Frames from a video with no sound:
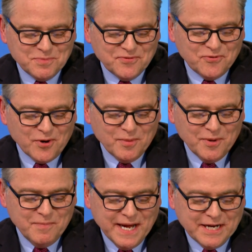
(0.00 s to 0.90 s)
perform
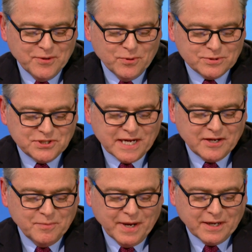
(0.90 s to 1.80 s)
a manual
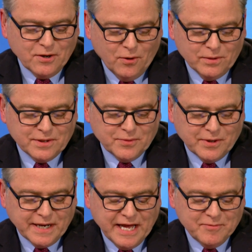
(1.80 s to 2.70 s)
check of my colon
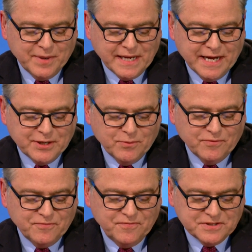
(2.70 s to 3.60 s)
when I have my annual
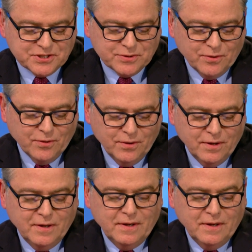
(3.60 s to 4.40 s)
physical.